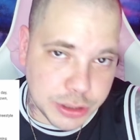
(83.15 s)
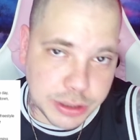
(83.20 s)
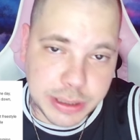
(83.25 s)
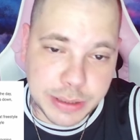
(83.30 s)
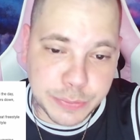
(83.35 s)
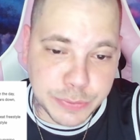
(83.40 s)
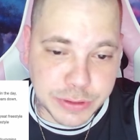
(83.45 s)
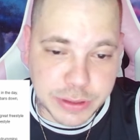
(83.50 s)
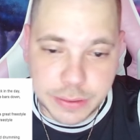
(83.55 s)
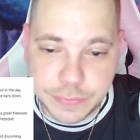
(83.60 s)

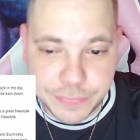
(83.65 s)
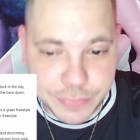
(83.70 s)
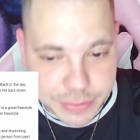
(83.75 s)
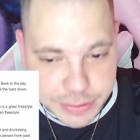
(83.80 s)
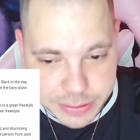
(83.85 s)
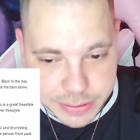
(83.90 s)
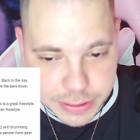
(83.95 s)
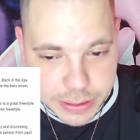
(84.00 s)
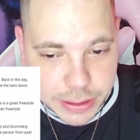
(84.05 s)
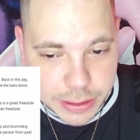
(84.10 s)
That was not
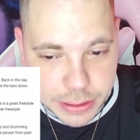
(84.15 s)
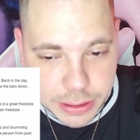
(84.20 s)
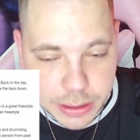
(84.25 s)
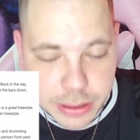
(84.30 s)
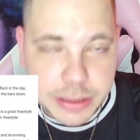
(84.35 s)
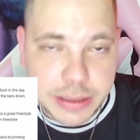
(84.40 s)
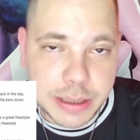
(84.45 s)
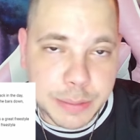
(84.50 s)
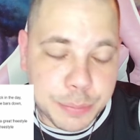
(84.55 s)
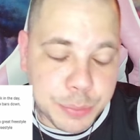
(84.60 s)
freestyle.
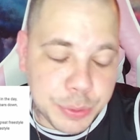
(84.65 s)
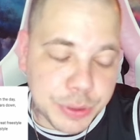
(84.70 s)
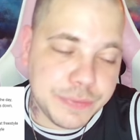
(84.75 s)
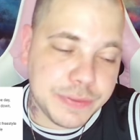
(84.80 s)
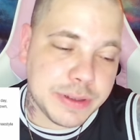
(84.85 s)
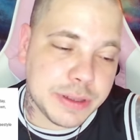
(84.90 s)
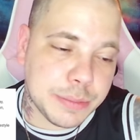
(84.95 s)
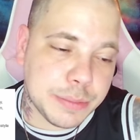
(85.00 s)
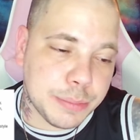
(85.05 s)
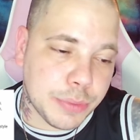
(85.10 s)
The
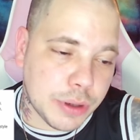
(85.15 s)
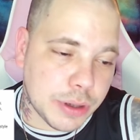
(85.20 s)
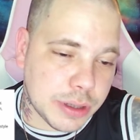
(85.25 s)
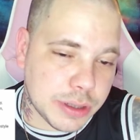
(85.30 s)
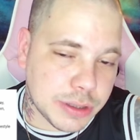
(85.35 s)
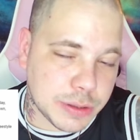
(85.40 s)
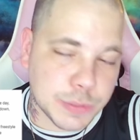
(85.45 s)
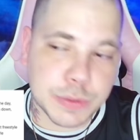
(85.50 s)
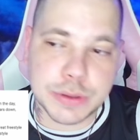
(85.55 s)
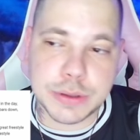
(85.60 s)
Privitin
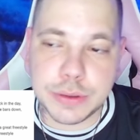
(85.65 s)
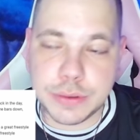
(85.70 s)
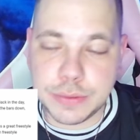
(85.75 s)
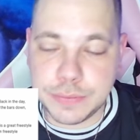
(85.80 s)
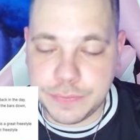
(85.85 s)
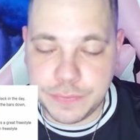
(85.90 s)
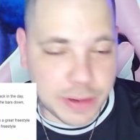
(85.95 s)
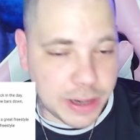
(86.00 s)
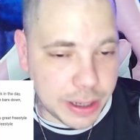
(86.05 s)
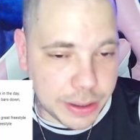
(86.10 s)
bars were
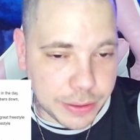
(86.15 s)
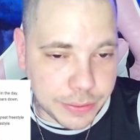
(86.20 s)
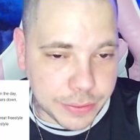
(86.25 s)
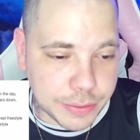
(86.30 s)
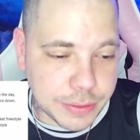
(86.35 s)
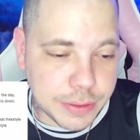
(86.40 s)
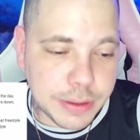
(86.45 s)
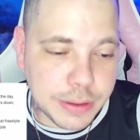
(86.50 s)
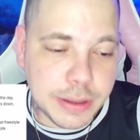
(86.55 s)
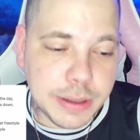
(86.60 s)

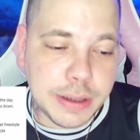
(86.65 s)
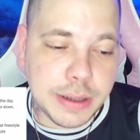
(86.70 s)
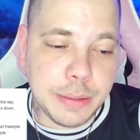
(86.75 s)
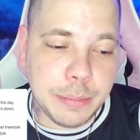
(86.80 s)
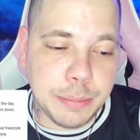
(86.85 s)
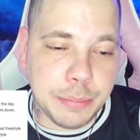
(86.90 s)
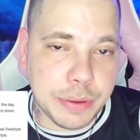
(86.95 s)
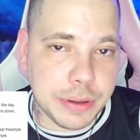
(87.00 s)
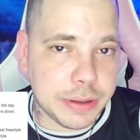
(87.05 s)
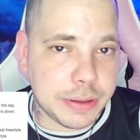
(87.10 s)
fire,
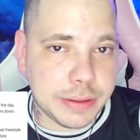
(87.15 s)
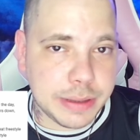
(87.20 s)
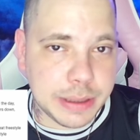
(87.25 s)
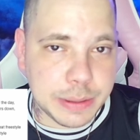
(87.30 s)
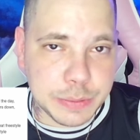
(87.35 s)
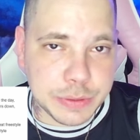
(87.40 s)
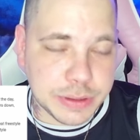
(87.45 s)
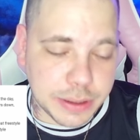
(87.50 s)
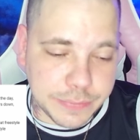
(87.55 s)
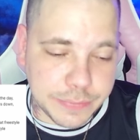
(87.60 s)
but that
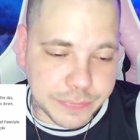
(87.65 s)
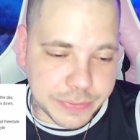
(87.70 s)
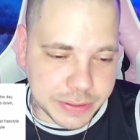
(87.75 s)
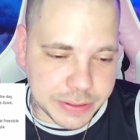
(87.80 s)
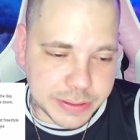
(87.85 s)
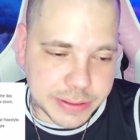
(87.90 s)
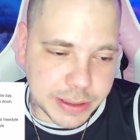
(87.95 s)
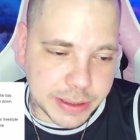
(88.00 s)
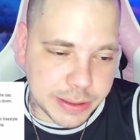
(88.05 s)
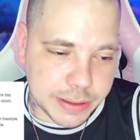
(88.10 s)
was not
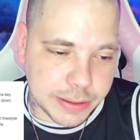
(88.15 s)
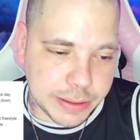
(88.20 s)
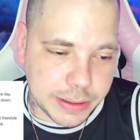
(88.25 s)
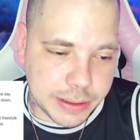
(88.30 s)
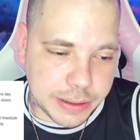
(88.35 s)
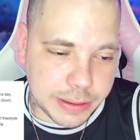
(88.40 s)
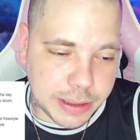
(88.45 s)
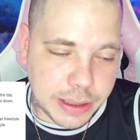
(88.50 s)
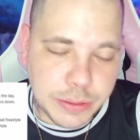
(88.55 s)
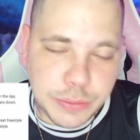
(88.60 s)
freestyle.
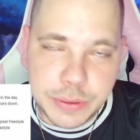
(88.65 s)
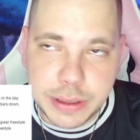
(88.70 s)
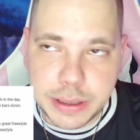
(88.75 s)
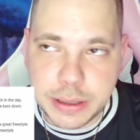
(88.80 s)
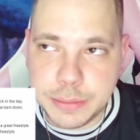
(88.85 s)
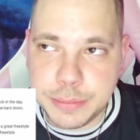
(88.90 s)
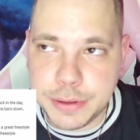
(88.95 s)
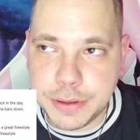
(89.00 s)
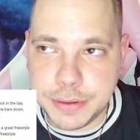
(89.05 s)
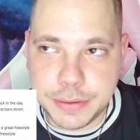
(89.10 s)
And I don't care
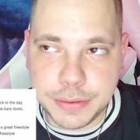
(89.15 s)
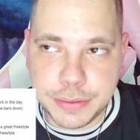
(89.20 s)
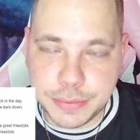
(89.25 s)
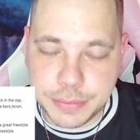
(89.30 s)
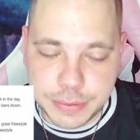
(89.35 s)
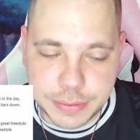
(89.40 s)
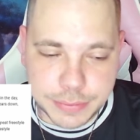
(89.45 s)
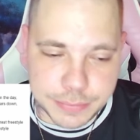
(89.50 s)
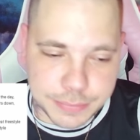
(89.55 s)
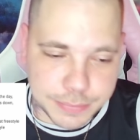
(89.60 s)
about, you know,
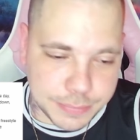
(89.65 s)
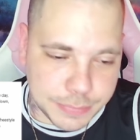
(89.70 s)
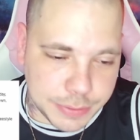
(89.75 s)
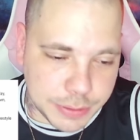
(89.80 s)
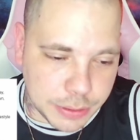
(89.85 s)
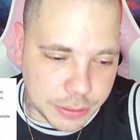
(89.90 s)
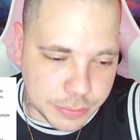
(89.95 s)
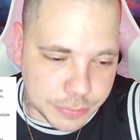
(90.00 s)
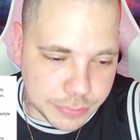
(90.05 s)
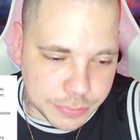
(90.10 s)
the, you
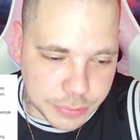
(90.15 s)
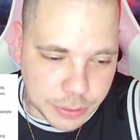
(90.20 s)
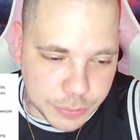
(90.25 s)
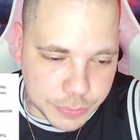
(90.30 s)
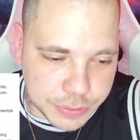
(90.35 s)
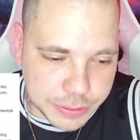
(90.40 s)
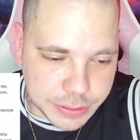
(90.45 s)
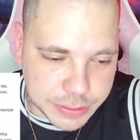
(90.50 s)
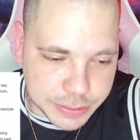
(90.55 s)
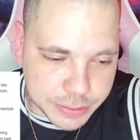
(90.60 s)
know, all
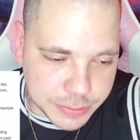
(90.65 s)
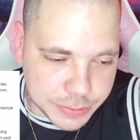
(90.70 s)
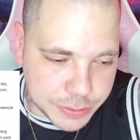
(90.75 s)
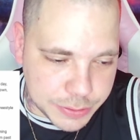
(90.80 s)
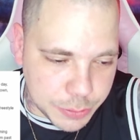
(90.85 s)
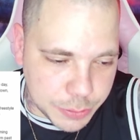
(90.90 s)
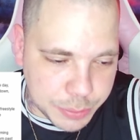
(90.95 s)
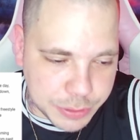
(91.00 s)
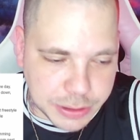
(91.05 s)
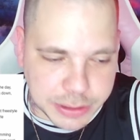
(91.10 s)
this
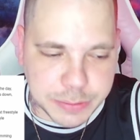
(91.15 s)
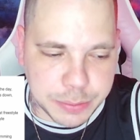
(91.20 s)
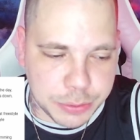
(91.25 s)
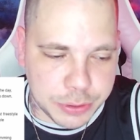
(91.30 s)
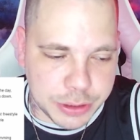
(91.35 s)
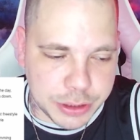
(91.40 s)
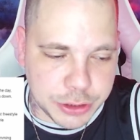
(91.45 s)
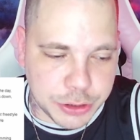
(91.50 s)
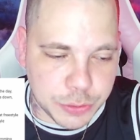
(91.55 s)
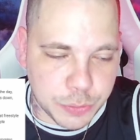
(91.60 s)
stupid
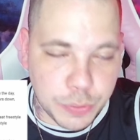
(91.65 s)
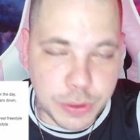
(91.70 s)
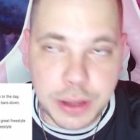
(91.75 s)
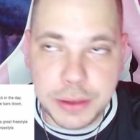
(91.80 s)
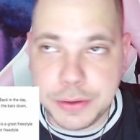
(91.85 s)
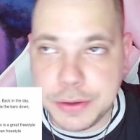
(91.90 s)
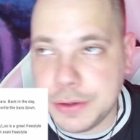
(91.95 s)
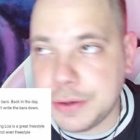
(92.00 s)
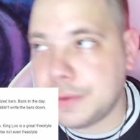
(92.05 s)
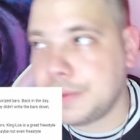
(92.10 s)
explanation. Well,
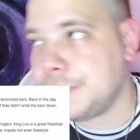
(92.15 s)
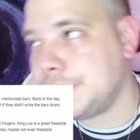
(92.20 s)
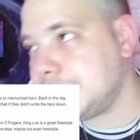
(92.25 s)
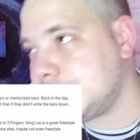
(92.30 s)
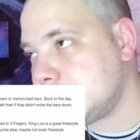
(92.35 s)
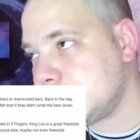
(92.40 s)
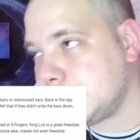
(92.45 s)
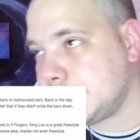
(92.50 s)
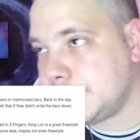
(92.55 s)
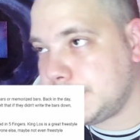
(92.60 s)
you know,
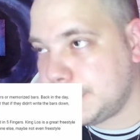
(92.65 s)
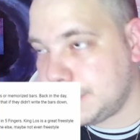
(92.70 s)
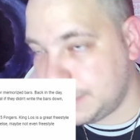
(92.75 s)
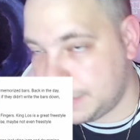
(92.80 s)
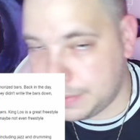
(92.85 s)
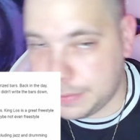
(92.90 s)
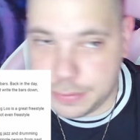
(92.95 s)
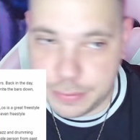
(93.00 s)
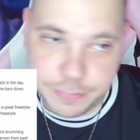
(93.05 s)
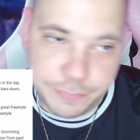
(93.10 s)
it's, you know,
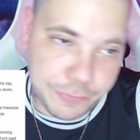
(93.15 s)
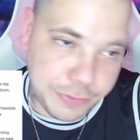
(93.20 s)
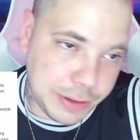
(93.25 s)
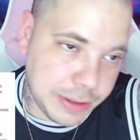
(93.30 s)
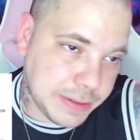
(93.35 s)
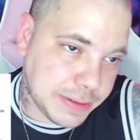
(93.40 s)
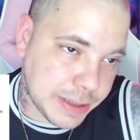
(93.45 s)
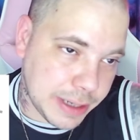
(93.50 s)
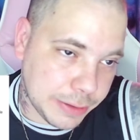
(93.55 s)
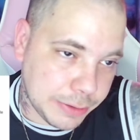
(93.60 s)

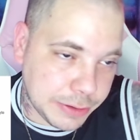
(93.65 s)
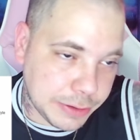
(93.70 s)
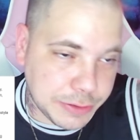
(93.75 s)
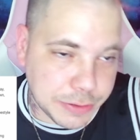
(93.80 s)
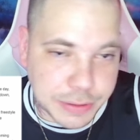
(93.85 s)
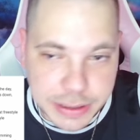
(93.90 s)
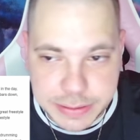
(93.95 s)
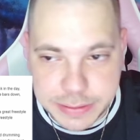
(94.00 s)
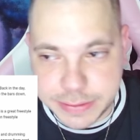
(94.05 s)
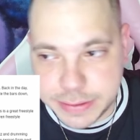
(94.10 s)
freestyle doesn't
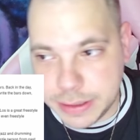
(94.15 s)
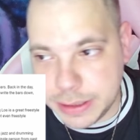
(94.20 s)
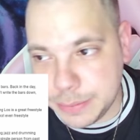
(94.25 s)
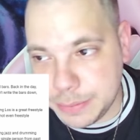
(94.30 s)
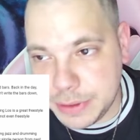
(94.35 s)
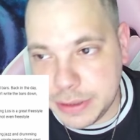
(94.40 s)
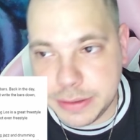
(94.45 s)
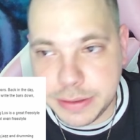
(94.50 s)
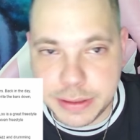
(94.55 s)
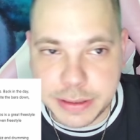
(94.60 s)
necessarily
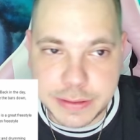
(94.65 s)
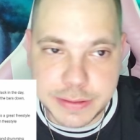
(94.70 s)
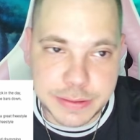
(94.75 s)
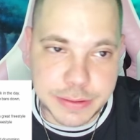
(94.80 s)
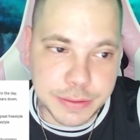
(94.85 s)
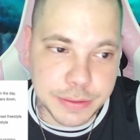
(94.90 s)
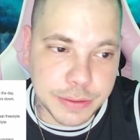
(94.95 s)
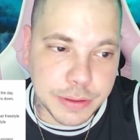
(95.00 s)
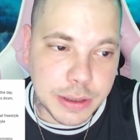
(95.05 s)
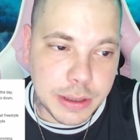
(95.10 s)
mean that it's,
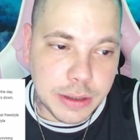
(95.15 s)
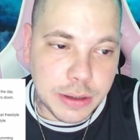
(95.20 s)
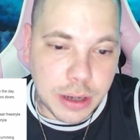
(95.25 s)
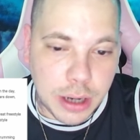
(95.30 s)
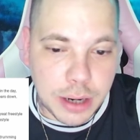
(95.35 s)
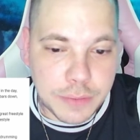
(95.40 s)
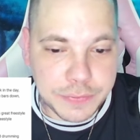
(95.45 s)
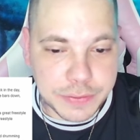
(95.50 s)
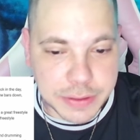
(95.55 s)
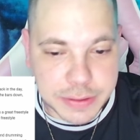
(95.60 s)
you know,
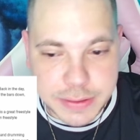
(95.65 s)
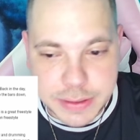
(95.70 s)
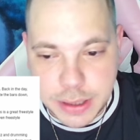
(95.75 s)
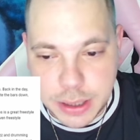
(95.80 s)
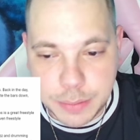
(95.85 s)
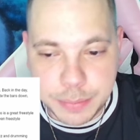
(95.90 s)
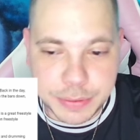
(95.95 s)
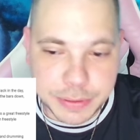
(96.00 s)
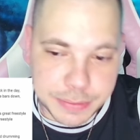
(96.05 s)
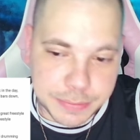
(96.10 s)
off the
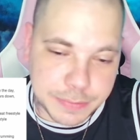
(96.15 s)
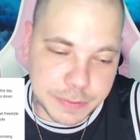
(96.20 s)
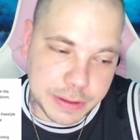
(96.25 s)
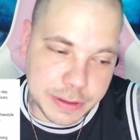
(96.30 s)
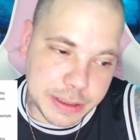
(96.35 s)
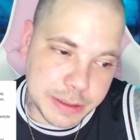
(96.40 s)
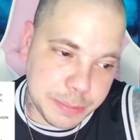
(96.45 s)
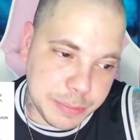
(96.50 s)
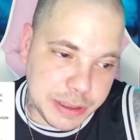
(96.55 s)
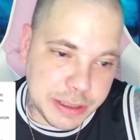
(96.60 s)
top.
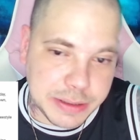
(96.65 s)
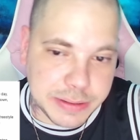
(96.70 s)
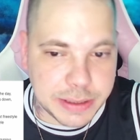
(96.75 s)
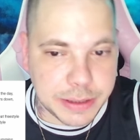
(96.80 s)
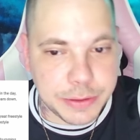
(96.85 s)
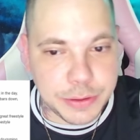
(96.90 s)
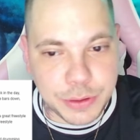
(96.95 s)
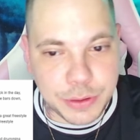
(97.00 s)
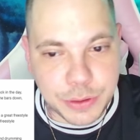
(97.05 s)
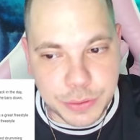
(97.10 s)
It means
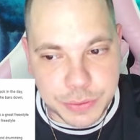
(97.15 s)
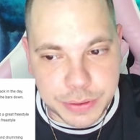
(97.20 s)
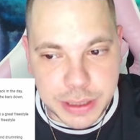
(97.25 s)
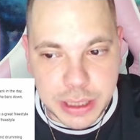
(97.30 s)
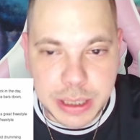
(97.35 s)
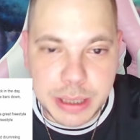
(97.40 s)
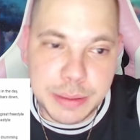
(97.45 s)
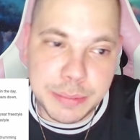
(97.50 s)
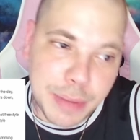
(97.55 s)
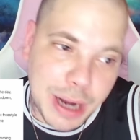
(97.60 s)
that, you know,
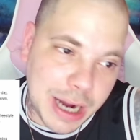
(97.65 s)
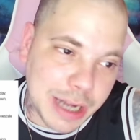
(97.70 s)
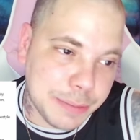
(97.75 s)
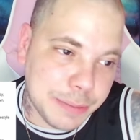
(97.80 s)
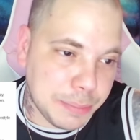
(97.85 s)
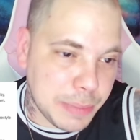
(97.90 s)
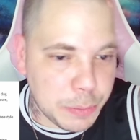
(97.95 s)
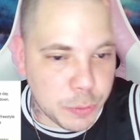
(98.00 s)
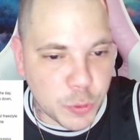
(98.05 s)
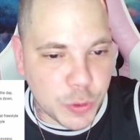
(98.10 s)
they might
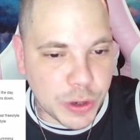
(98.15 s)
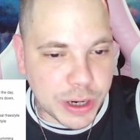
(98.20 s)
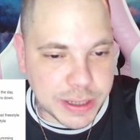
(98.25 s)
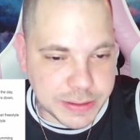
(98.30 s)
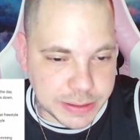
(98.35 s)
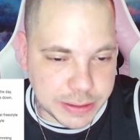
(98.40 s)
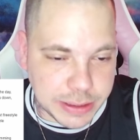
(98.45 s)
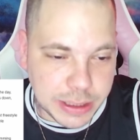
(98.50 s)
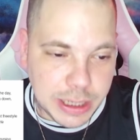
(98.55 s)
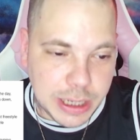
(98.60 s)

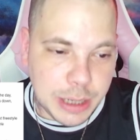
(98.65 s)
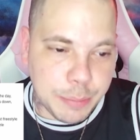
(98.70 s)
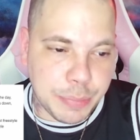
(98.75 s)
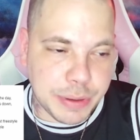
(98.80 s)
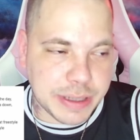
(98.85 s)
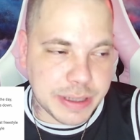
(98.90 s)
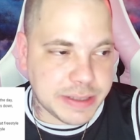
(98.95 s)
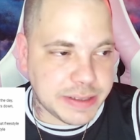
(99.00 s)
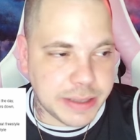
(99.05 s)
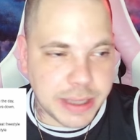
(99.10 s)
memorize it,
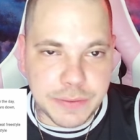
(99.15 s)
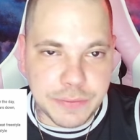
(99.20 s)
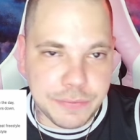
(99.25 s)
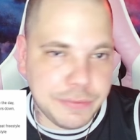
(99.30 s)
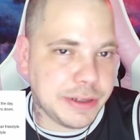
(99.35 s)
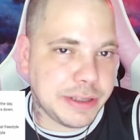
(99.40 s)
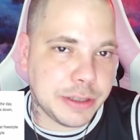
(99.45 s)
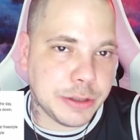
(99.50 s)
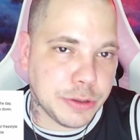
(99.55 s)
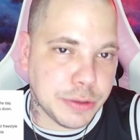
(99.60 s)
but it's not
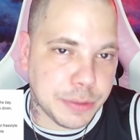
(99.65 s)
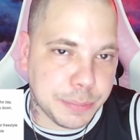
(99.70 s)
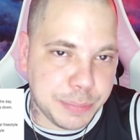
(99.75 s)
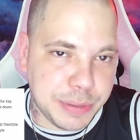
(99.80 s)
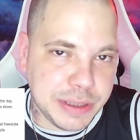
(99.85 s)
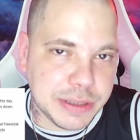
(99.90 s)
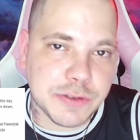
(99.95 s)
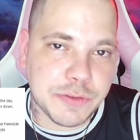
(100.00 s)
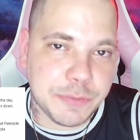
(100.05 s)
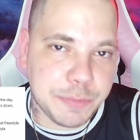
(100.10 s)
written on a
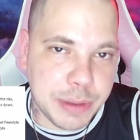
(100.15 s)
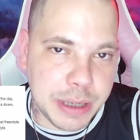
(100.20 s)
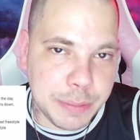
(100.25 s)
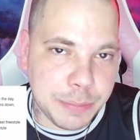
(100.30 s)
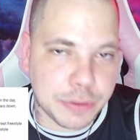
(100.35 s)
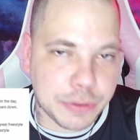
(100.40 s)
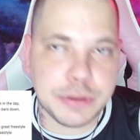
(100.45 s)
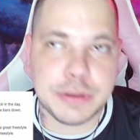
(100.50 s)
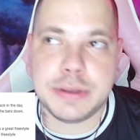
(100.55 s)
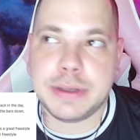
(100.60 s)
piece of
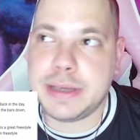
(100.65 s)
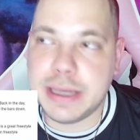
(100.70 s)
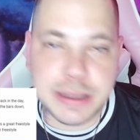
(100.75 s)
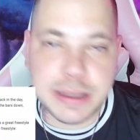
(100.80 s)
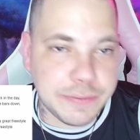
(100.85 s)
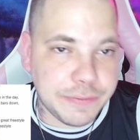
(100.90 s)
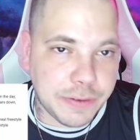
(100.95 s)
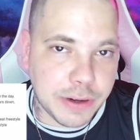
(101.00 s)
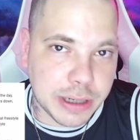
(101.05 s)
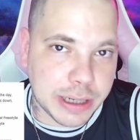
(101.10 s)
paper. Get
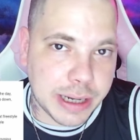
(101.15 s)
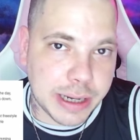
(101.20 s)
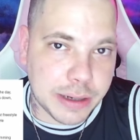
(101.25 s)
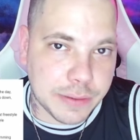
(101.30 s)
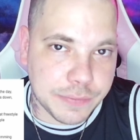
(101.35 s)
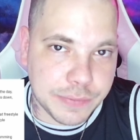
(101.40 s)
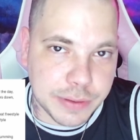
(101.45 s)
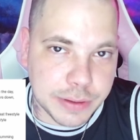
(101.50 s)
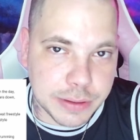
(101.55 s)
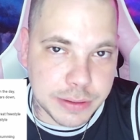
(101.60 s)
the fuck out
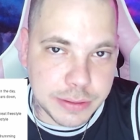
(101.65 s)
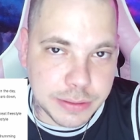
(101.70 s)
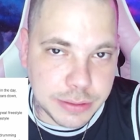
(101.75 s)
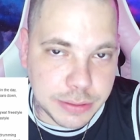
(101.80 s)
of here.